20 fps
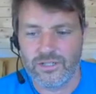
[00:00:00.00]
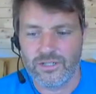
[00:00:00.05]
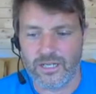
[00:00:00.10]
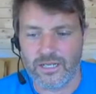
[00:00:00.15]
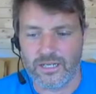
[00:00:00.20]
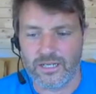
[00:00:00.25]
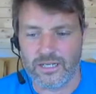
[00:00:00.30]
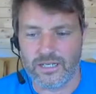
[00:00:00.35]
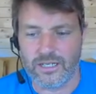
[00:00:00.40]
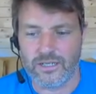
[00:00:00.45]

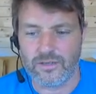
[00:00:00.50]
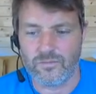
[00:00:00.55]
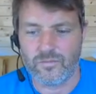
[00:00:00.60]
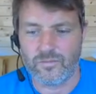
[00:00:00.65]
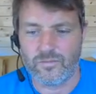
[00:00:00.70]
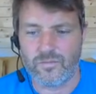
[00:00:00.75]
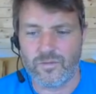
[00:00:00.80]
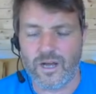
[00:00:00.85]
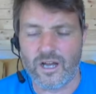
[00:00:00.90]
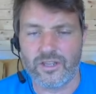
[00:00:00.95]

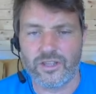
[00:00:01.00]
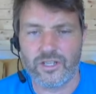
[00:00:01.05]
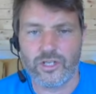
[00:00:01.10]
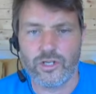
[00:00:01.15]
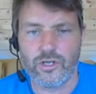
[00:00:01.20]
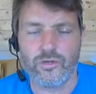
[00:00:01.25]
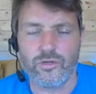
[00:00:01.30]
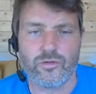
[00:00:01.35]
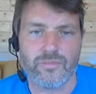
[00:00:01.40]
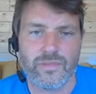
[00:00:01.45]
by the
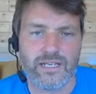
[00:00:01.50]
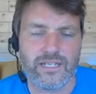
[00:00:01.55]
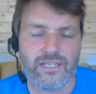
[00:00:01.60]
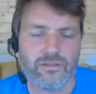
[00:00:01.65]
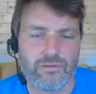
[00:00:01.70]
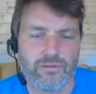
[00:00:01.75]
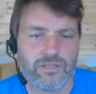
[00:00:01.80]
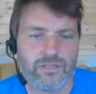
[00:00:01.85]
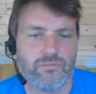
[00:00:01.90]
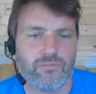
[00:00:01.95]
usual
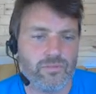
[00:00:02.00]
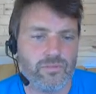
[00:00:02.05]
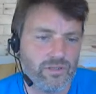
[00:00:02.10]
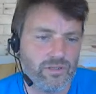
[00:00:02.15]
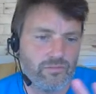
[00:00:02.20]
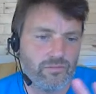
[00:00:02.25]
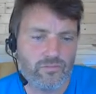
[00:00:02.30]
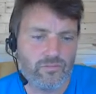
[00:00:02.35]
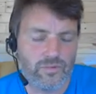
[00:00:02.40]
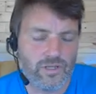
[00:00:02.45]
means, which
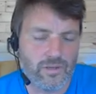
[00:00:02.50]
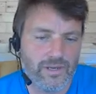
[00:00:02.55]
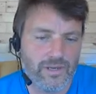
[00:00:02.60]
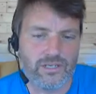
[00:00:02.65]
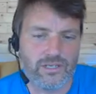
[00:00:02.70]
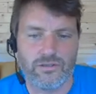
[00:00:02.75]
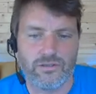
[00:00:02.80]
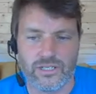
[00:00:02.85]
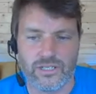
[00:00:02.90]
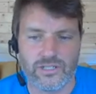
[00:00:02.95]
was the
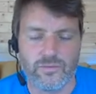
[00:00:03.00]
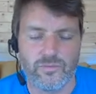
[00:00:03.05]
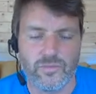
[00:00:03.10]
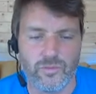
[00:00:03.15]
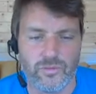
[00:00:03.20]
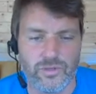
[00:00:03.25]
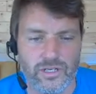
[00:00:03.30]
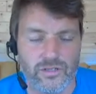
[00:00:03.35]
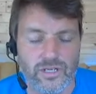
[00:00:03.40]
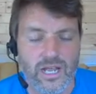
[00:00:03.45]
menu system
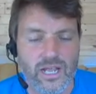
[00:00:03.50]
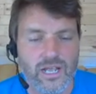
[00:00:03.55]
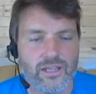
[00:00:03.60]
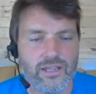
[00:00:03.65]
that we use.